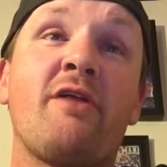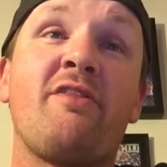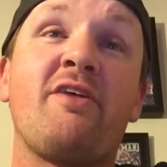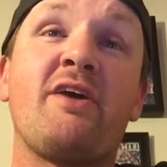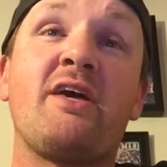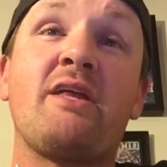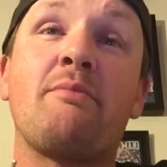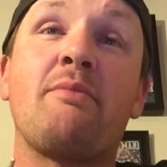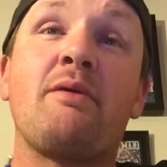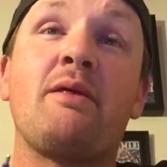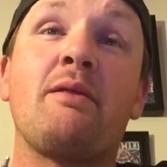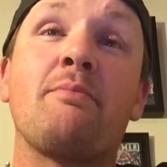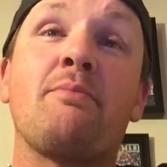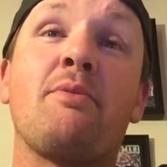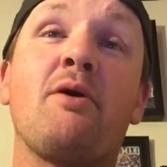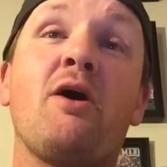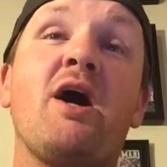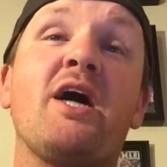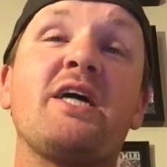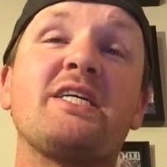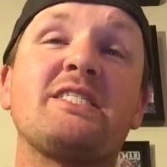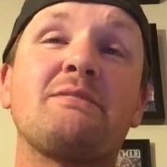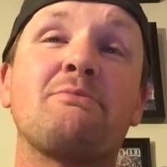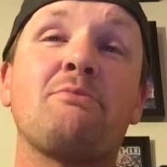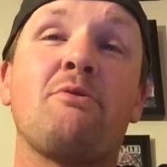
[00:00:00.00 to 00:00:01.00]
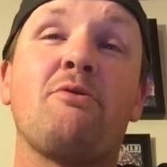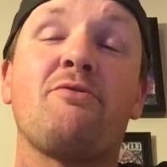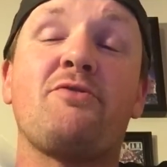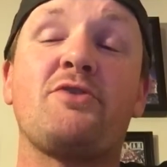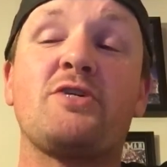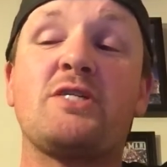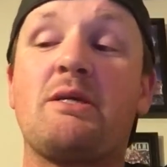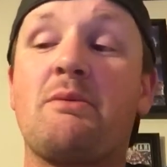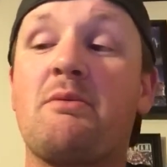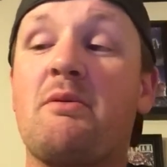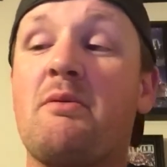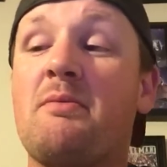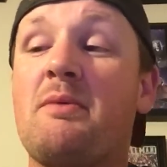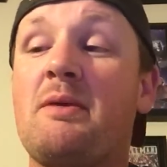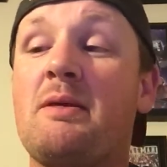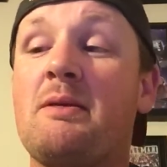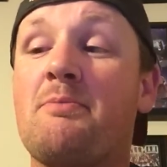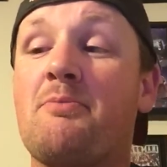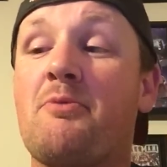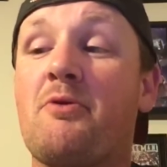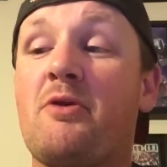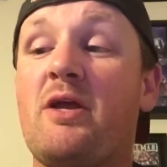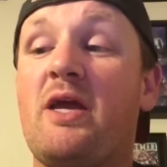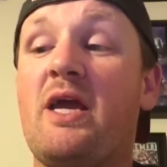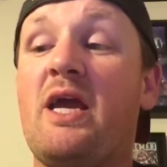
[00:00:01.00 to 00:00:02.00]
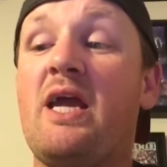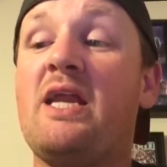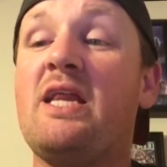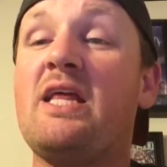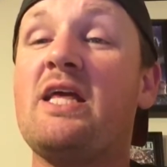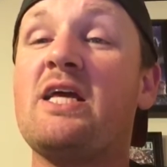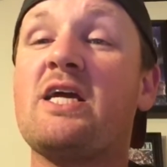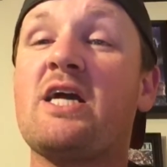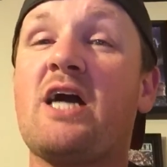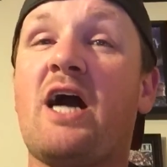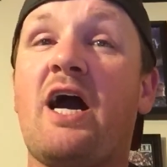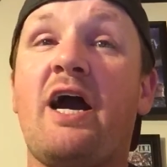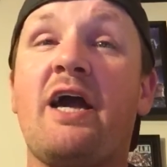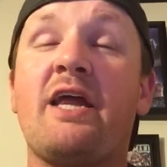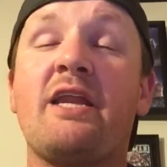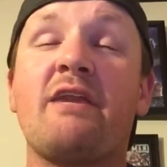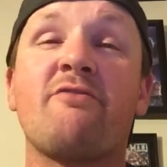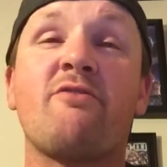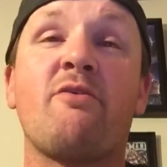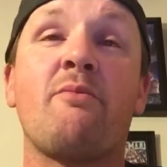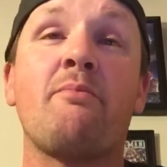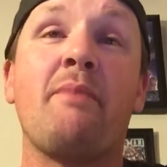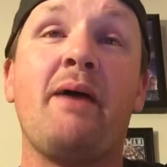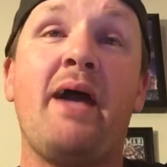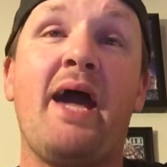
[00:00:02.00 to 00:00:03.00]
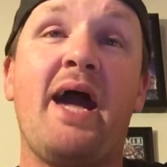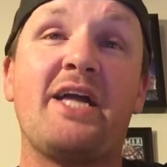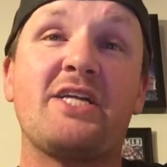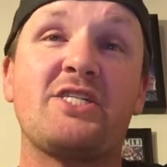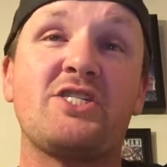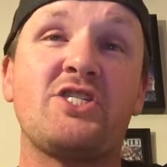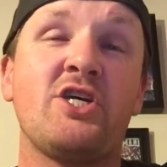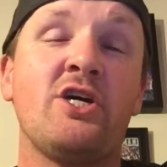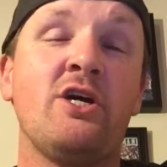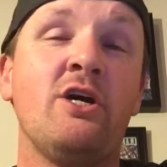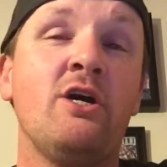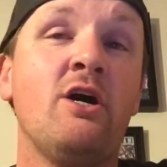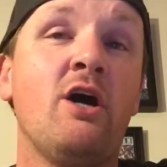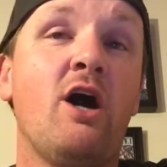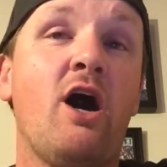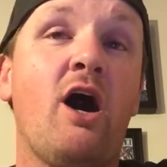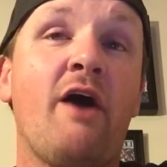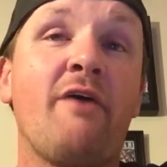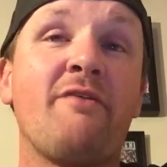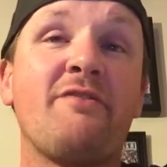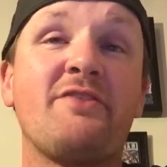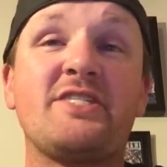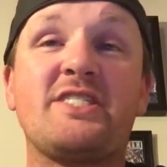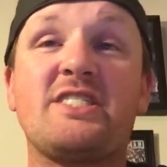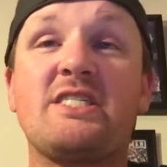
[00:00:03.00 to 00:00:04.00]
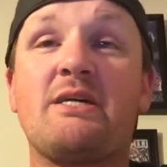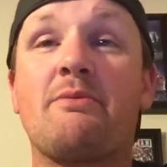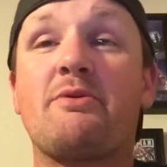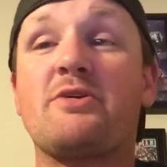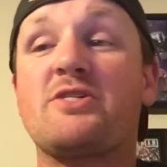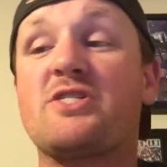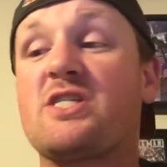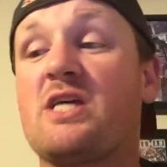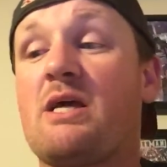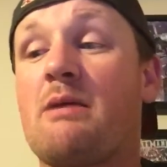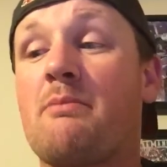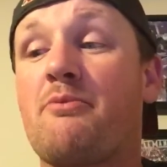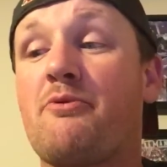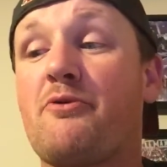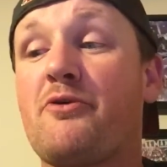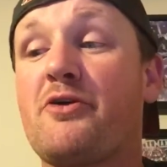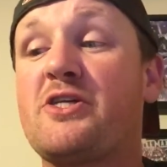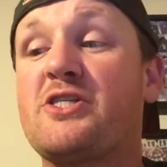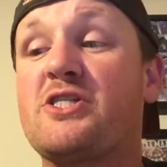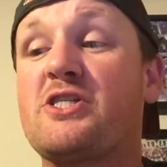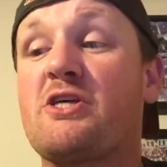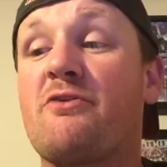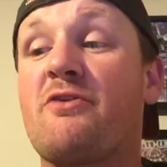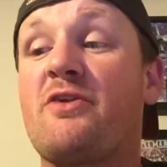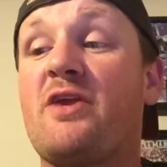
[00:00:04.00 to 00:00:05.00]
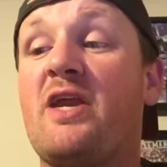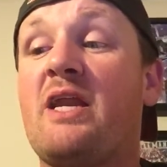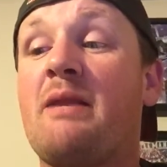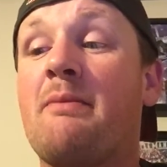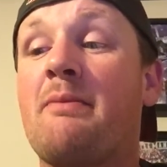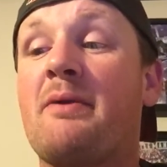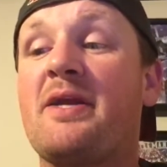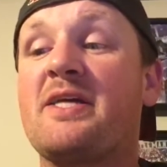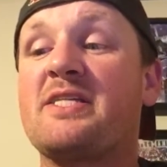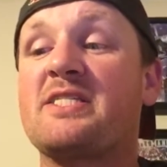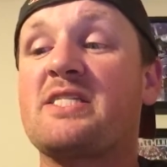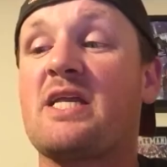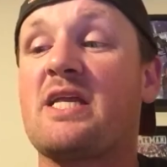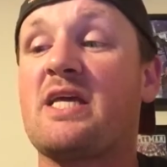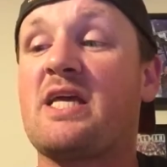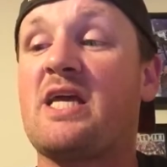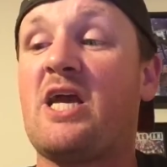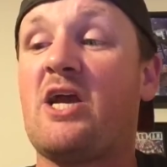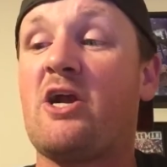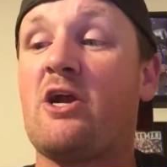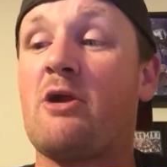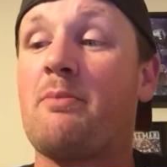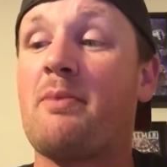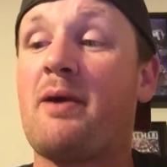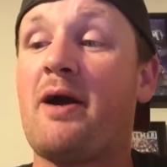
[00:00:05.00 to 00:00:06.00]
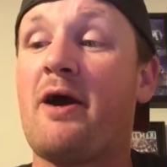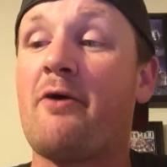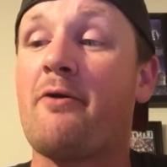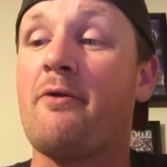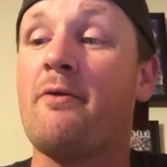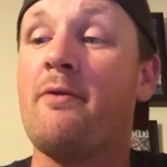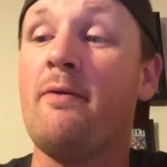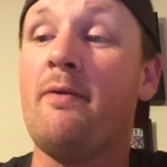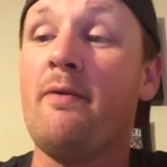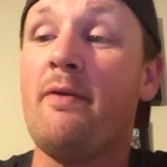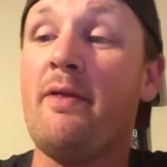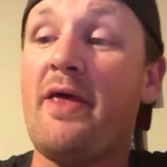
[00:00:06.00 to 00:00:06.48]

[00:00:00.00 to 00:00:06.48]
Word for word: I think it'd be impossible for WWE to put any kind of a match on the SummerSlam pre show that anybody's going to care about.